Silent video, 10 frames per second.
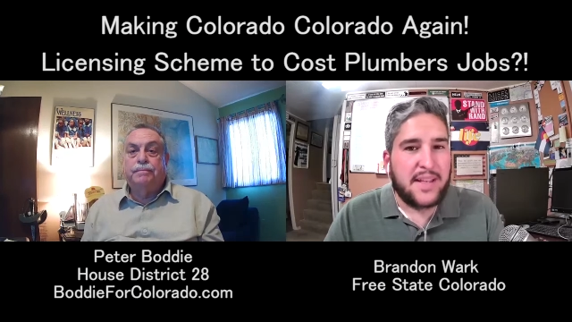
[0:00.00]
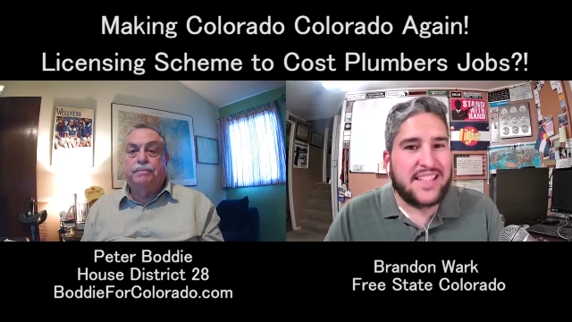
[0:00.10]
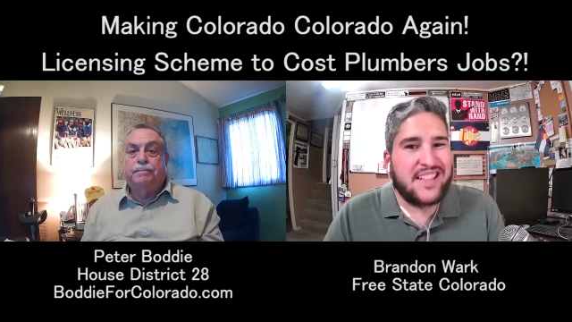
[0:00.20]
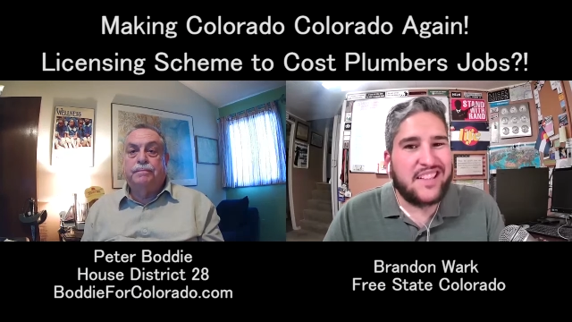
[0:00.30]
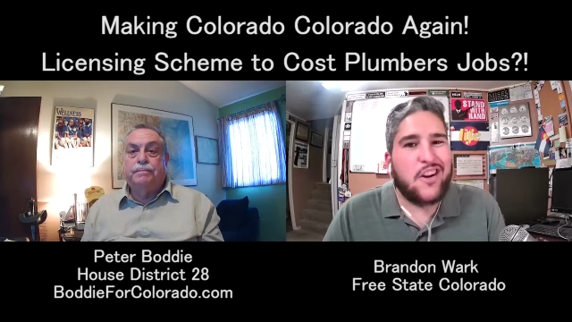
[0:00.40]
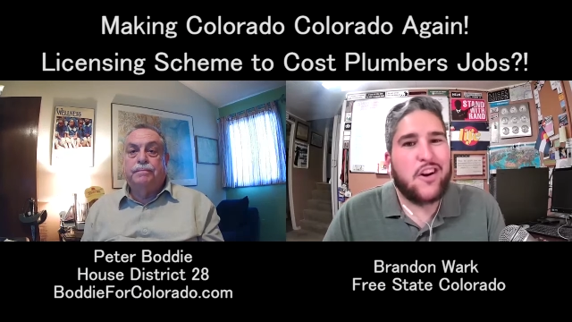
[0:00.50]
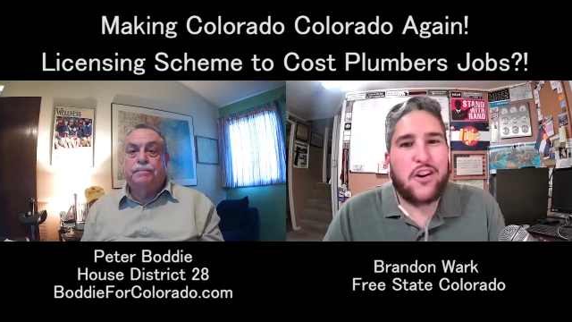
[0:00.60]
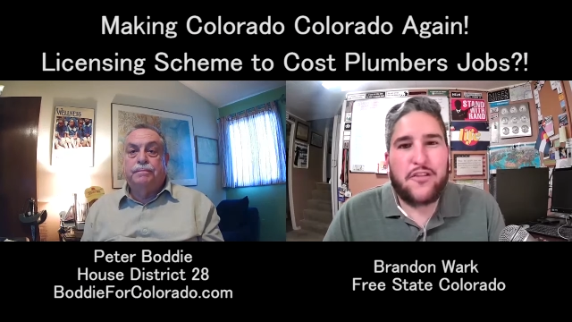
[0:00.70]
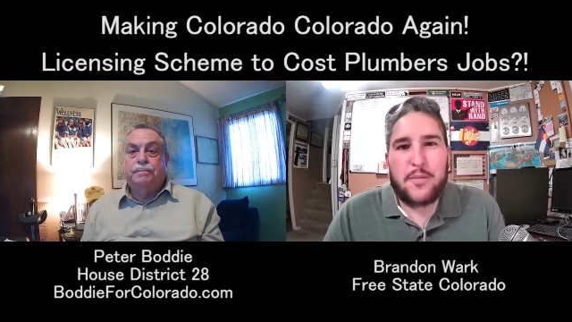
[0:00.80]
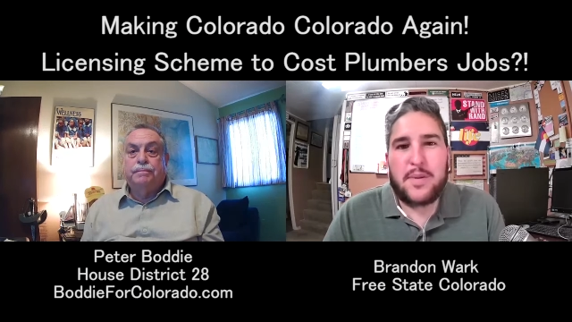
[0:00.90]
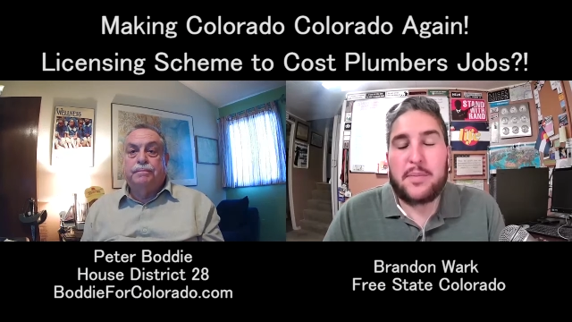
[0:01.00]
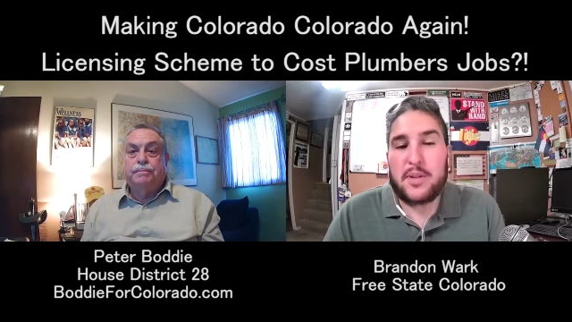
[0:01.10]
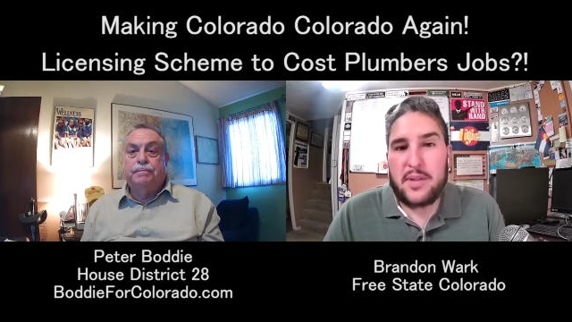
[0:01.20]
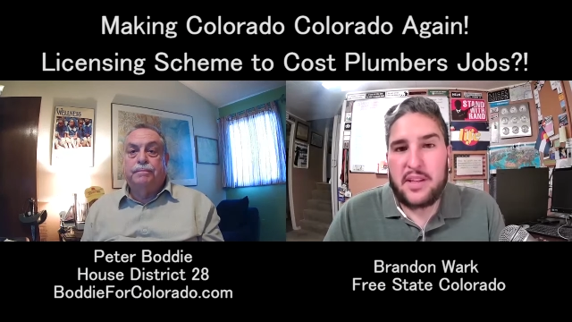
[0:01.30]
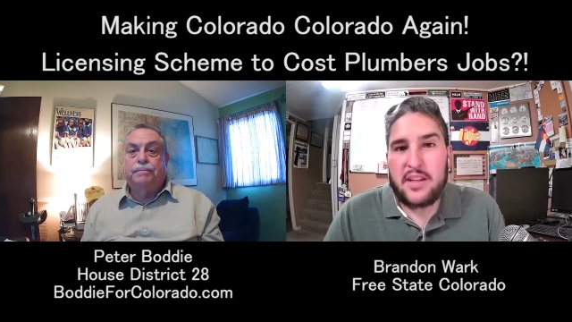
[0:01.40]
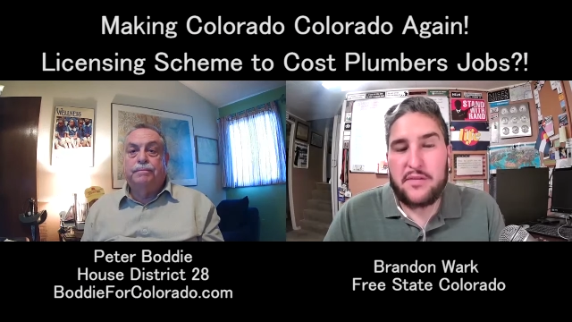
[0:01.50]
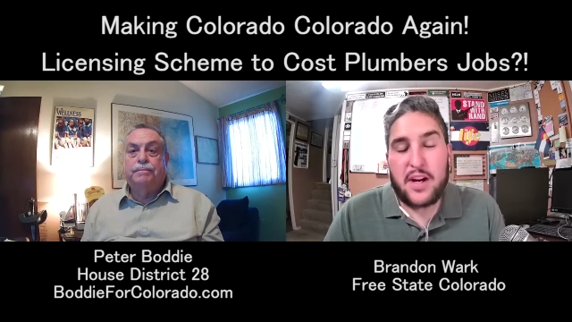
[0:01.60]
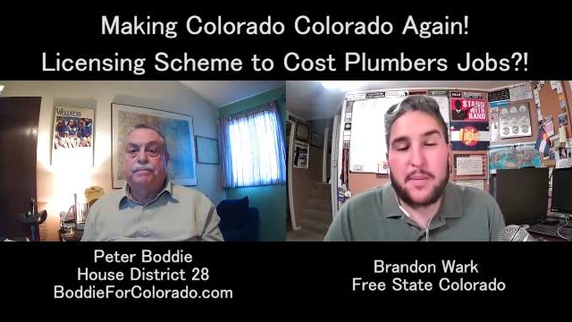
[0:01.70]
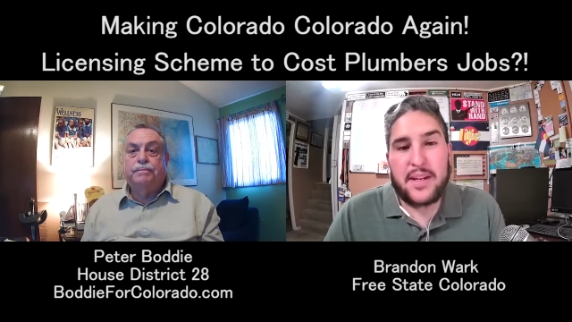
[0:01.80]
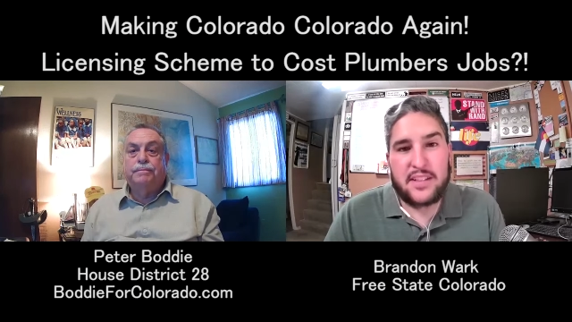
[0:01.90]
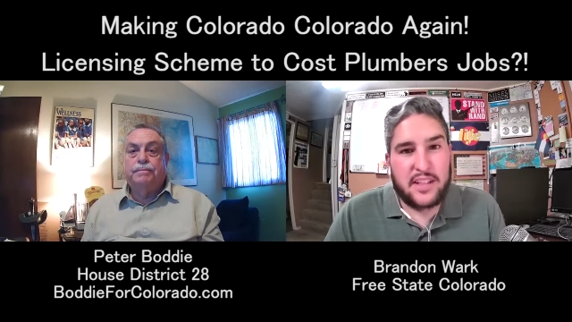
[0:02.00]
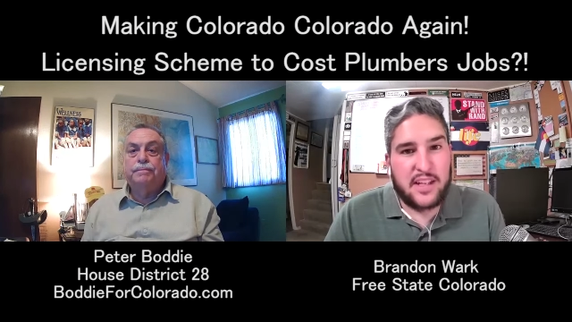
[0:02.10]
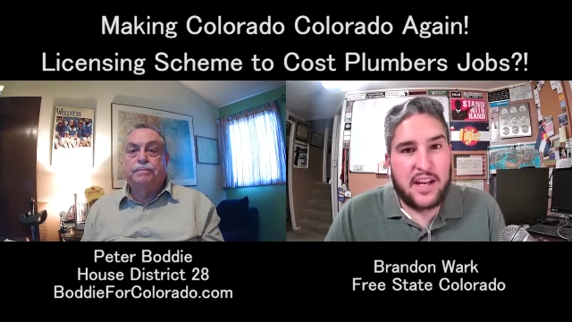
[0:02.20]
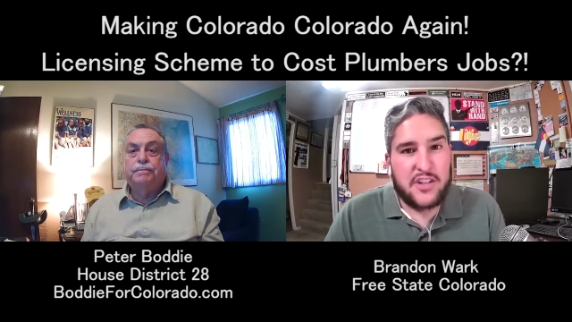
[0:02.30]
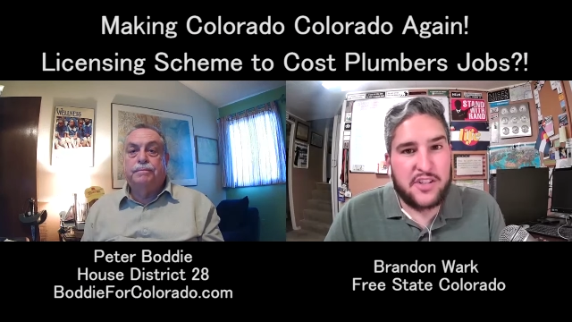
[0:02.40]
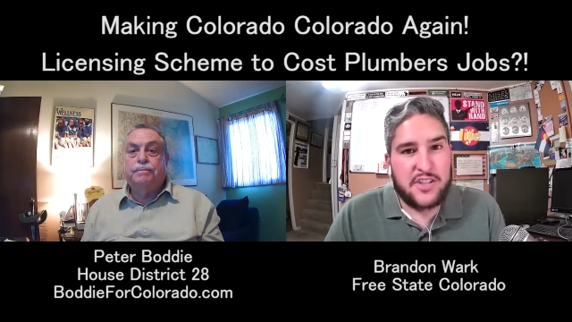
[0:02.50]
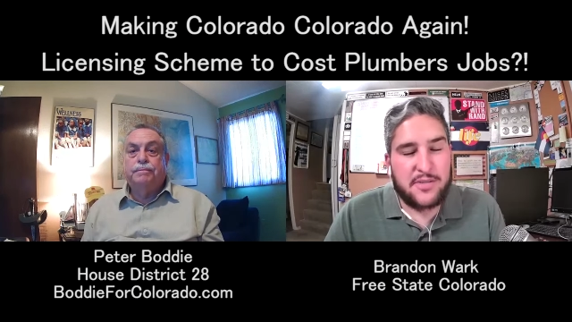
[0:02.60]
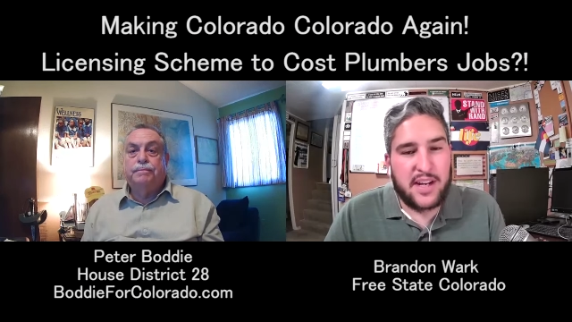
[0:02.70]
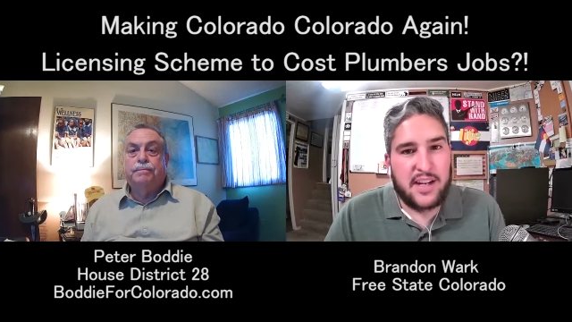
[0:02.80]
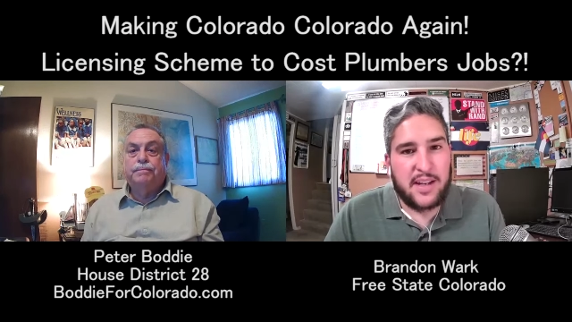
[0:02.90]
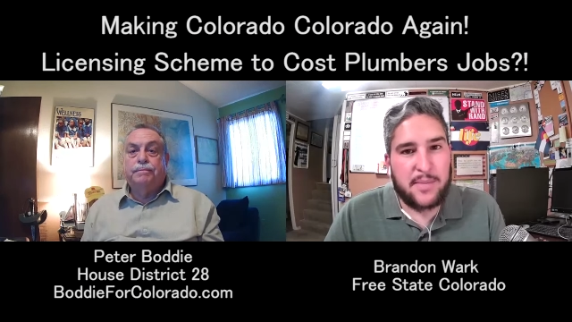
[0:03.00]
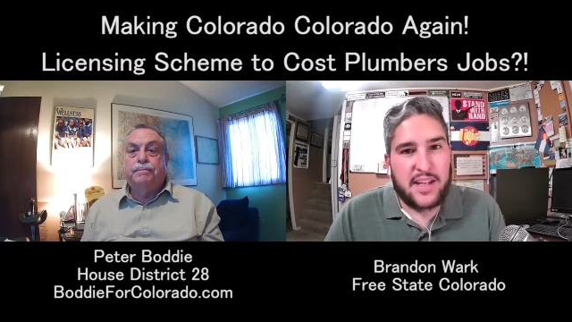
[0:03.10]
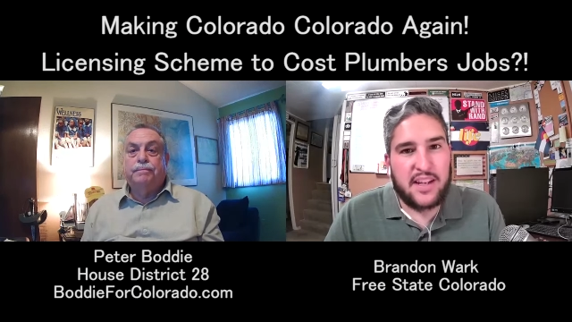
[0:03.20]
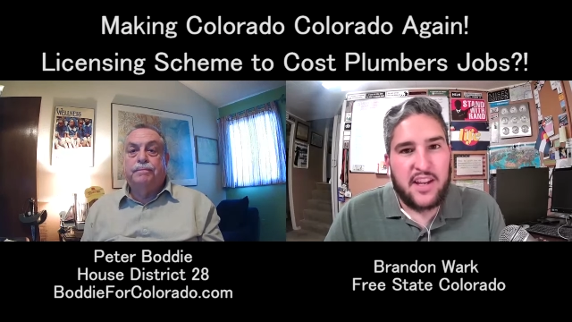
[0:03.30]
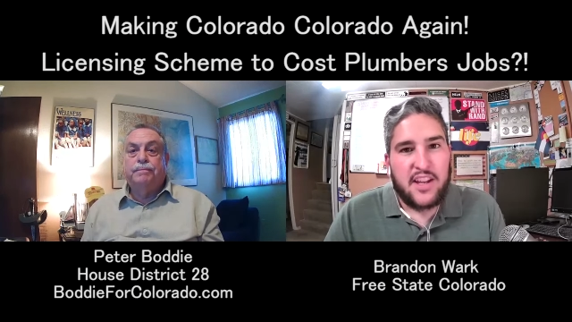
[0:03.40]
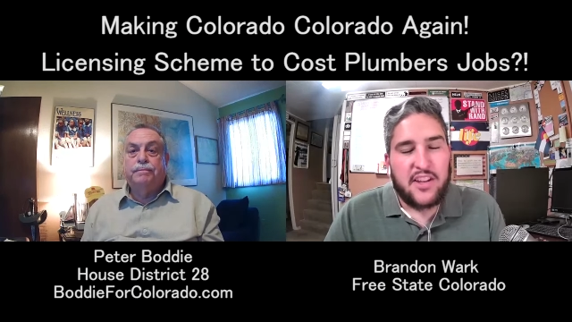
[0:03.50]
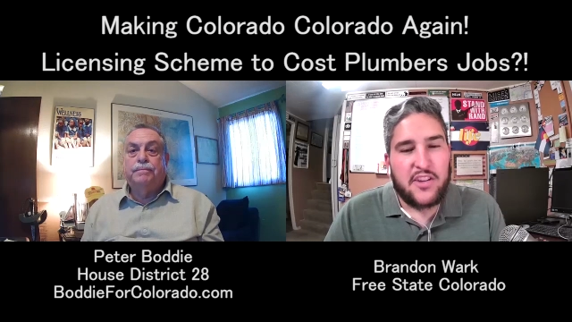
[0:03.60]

Speaker 1: makes it a lot harder for people to be environmentally conscious right i mean